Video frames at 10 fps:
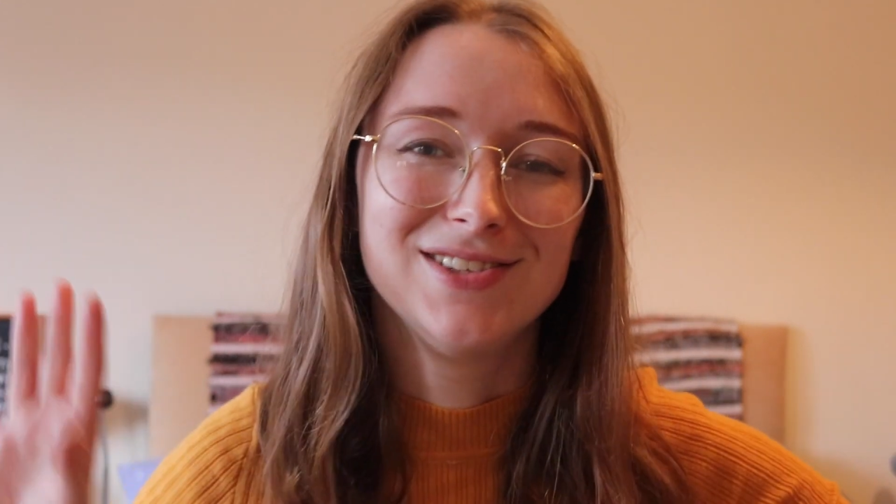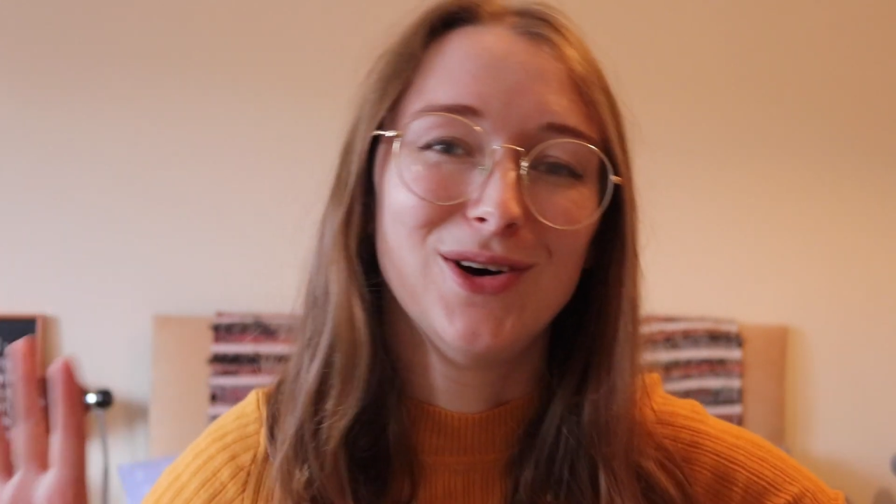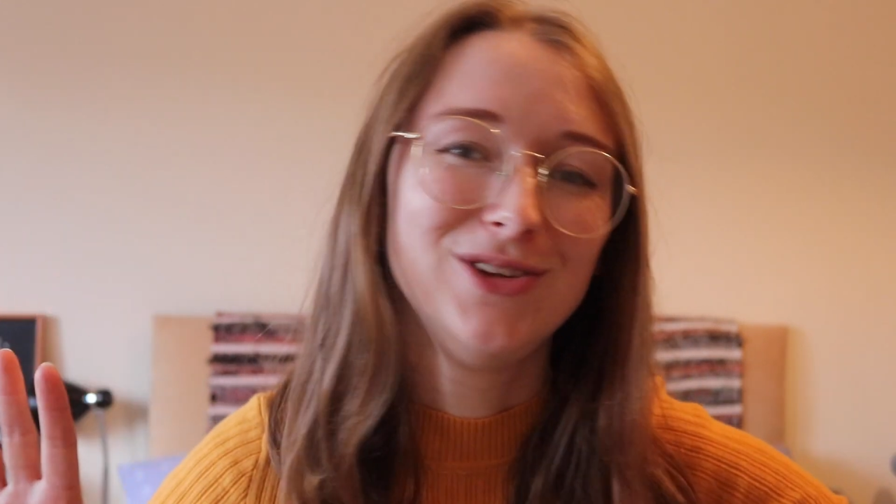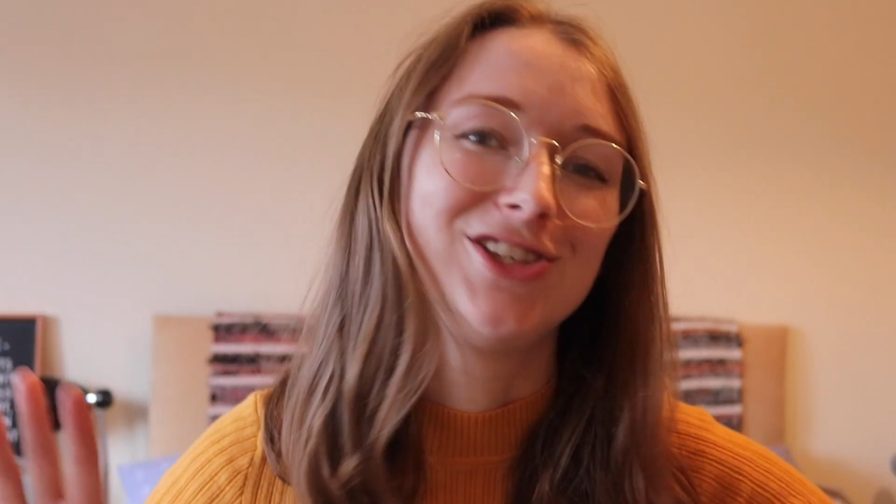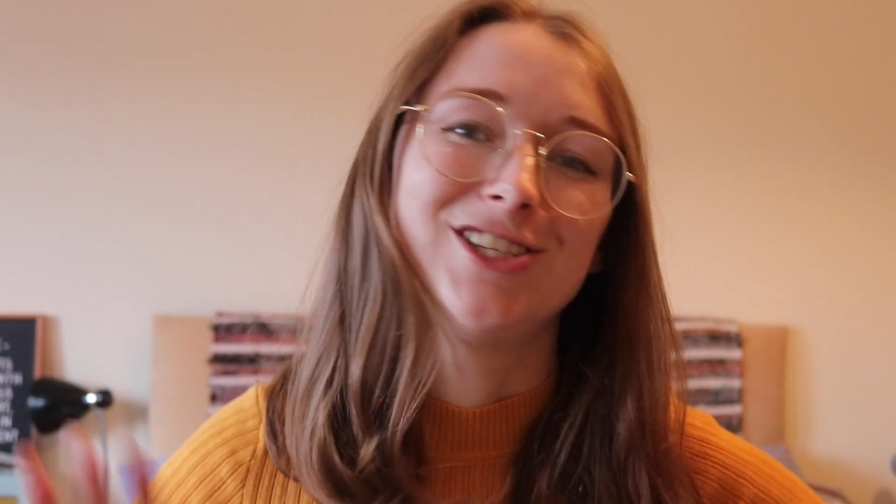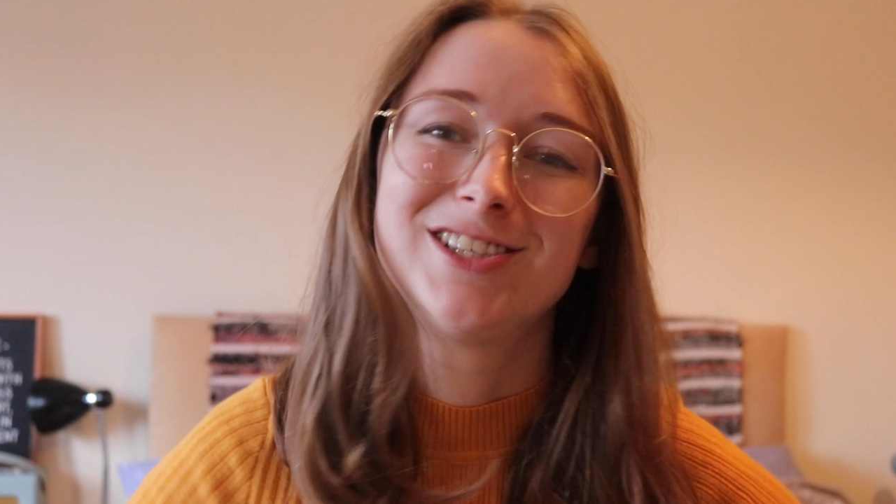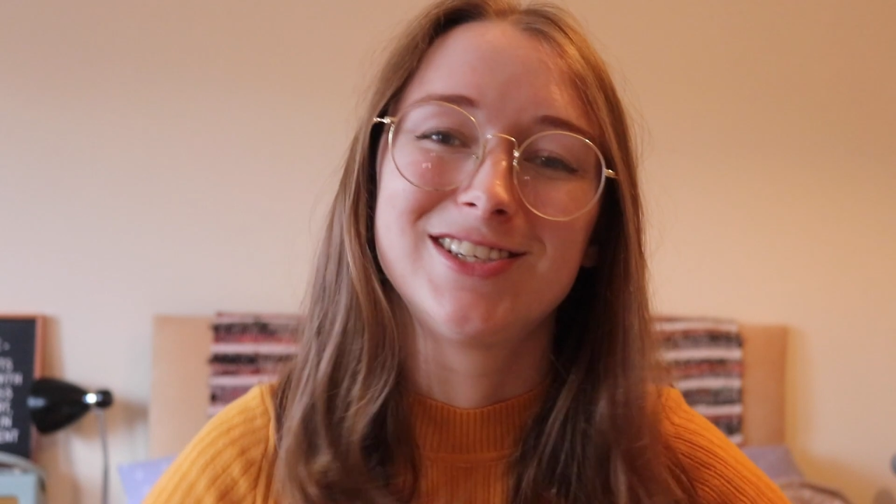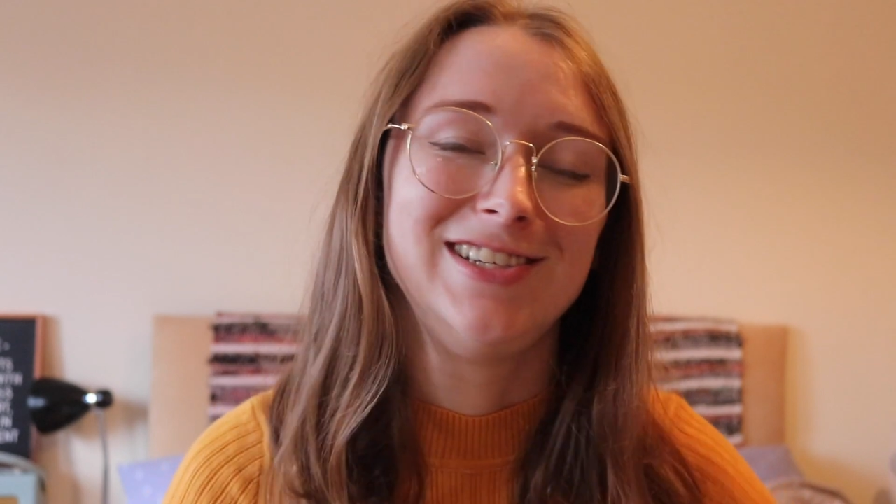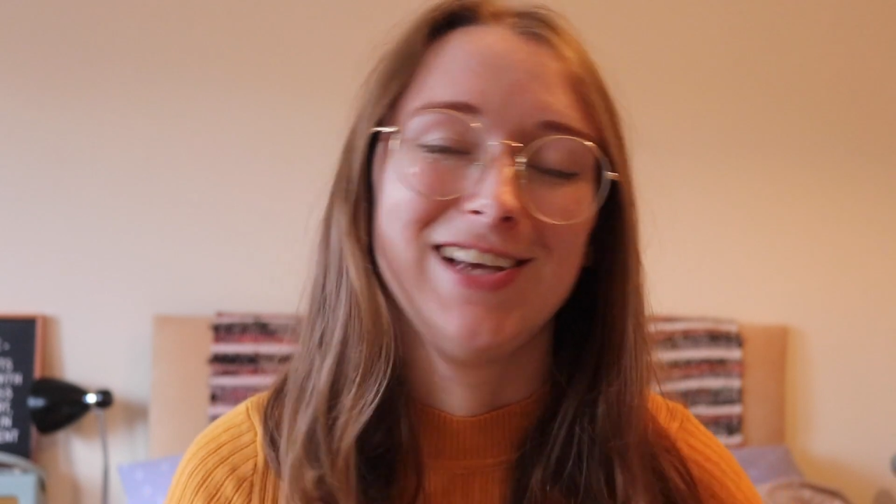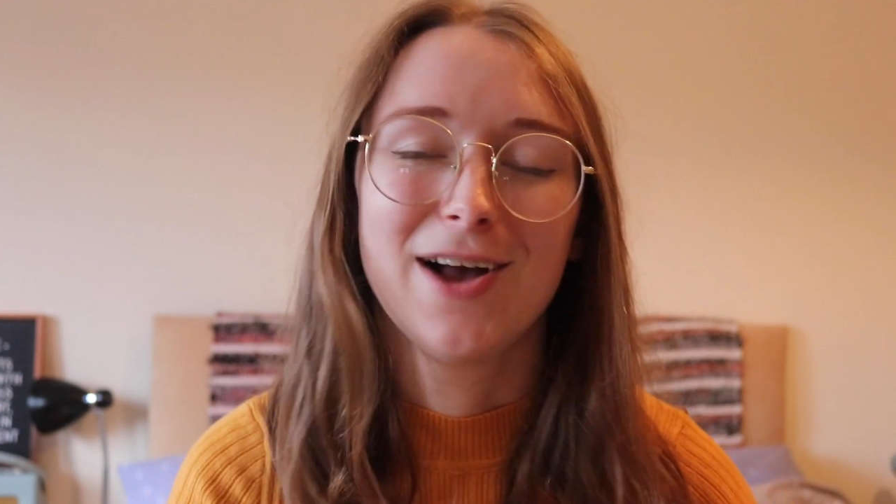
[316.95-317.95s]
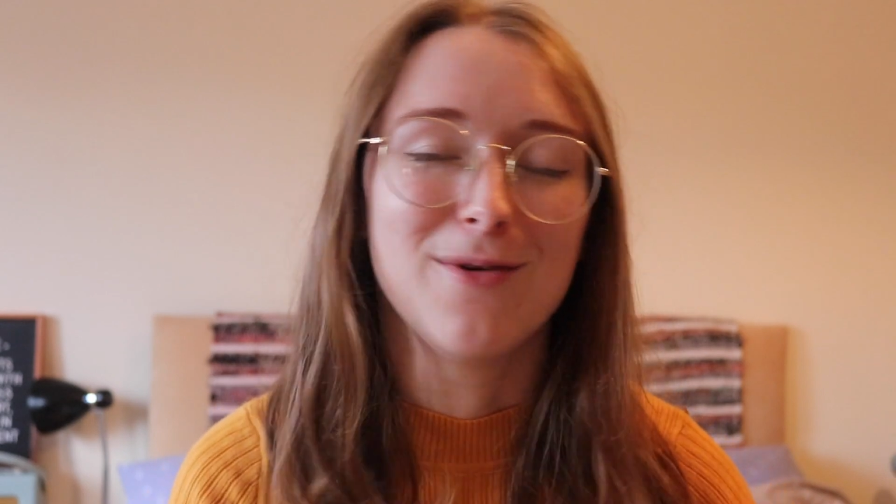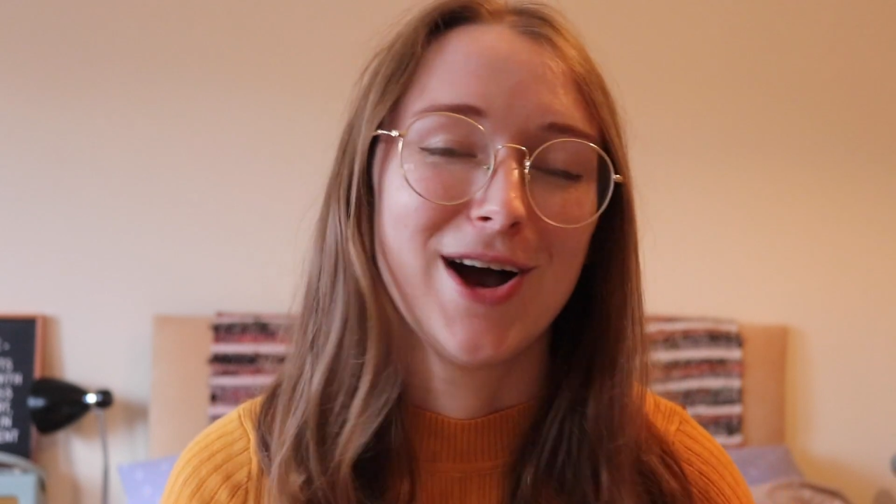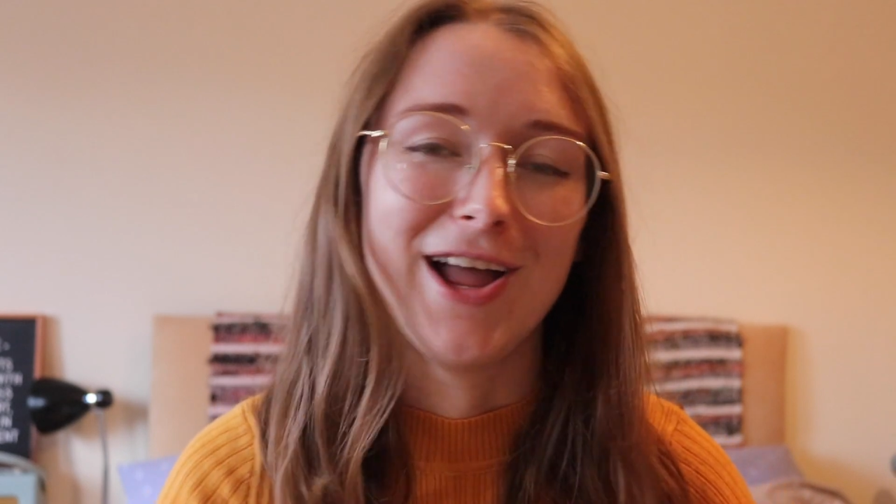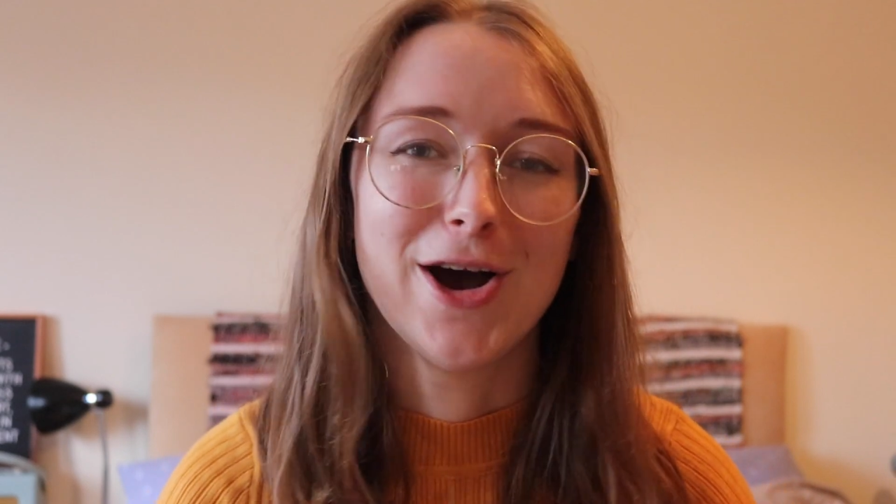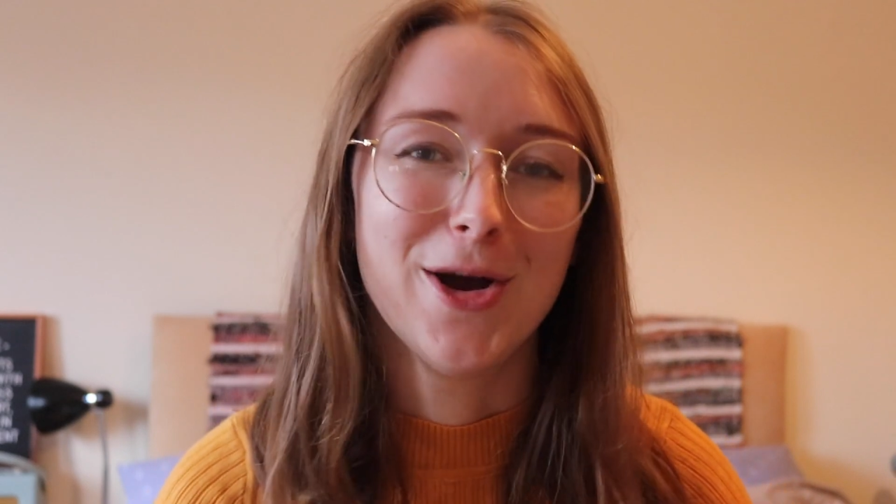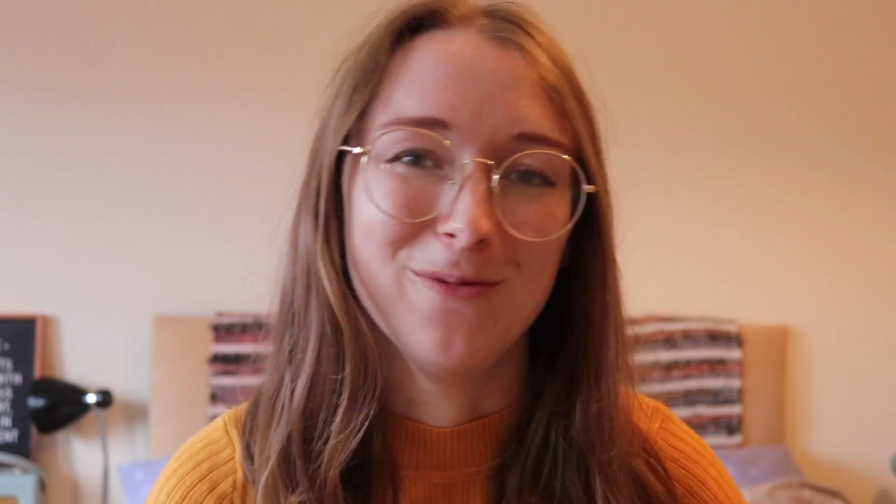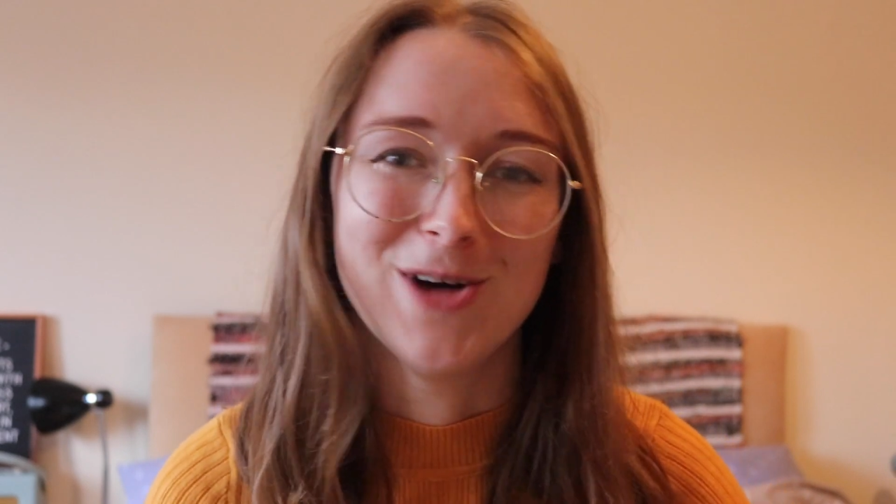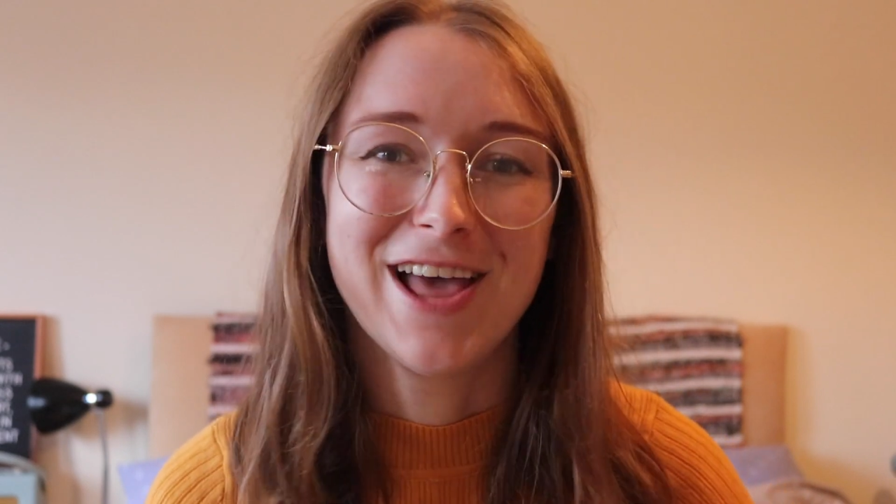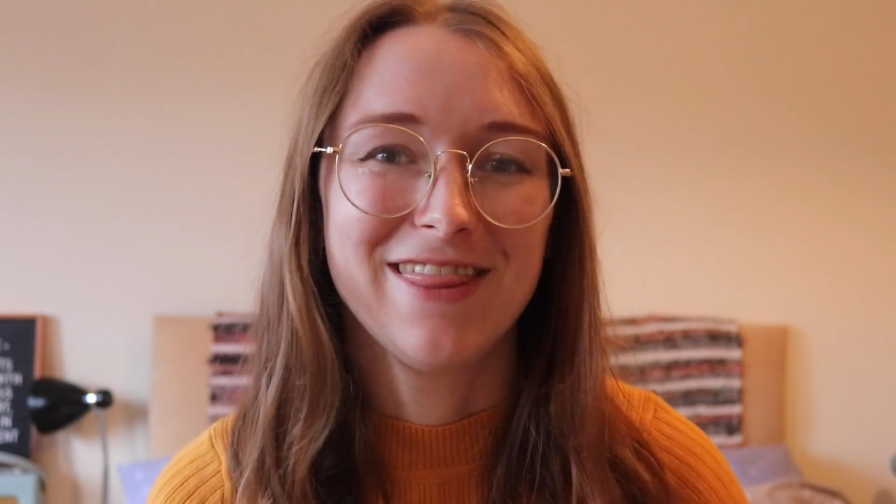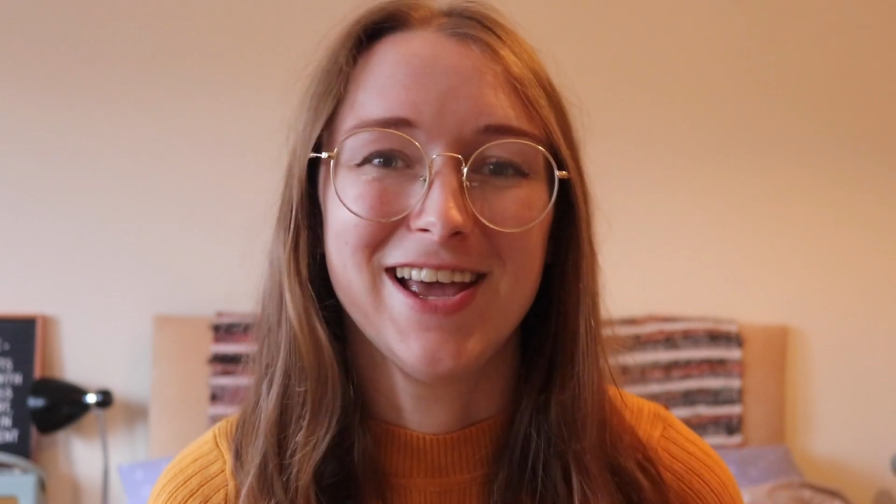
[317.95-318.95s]
not just DIY
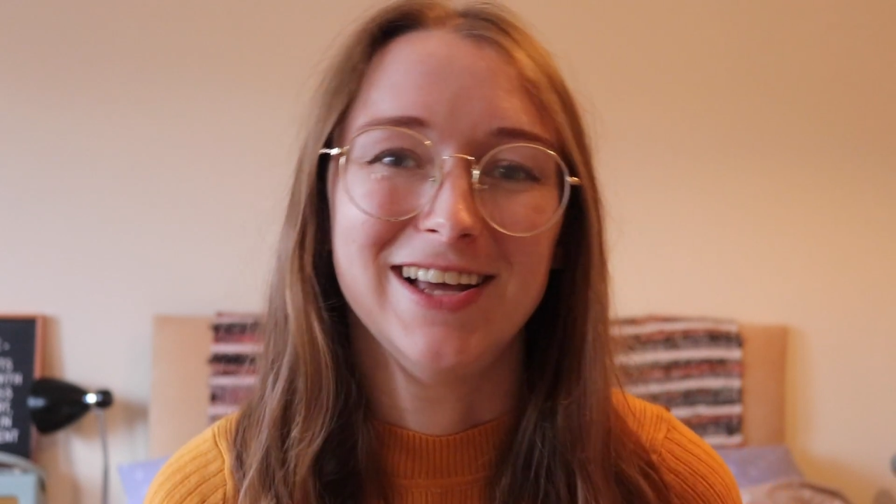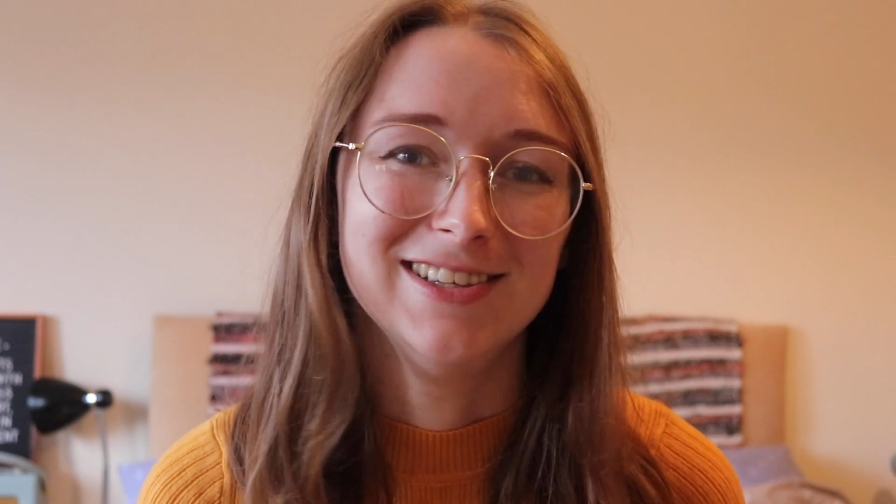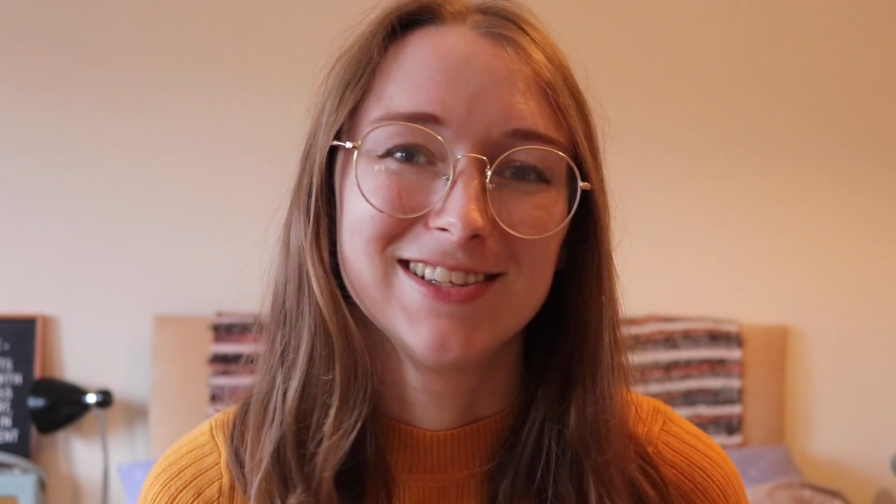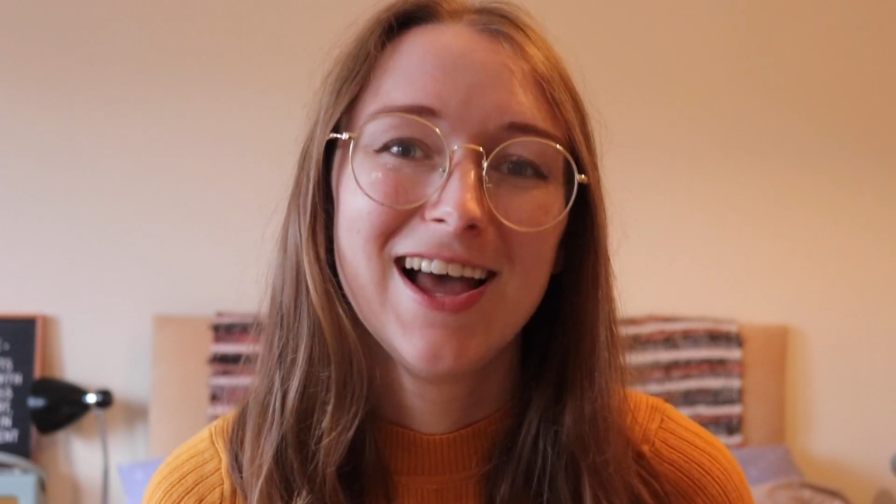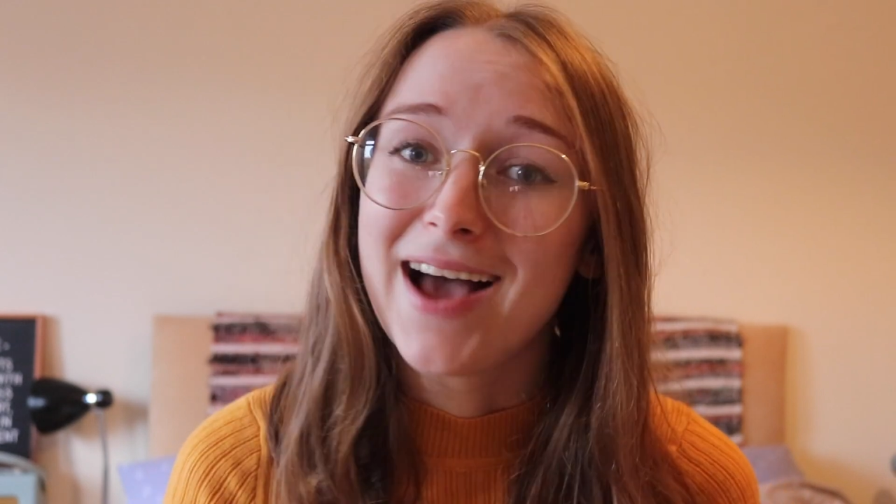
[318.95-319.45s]
homeware things,